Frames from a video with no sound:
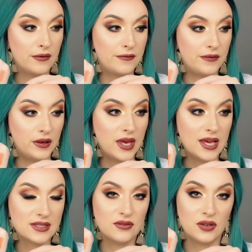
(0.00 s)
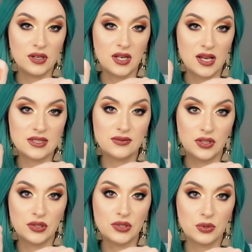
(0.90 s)
feel. It has a very nice
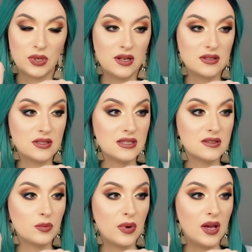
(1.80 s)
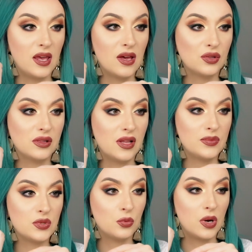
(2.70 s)
feel to it. And since my
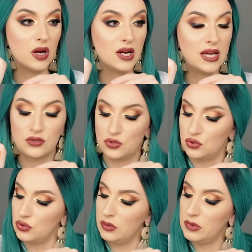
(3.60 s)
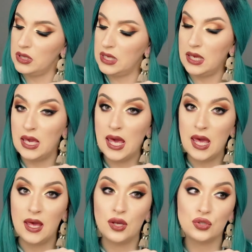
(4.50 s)
lips were extremely
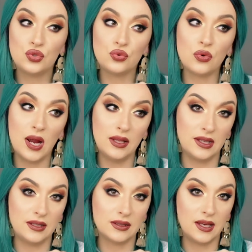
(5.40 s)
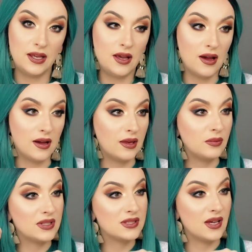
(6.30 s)
dry lately, I
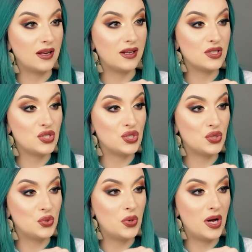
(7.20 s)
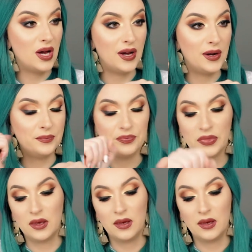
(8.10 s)
am excited to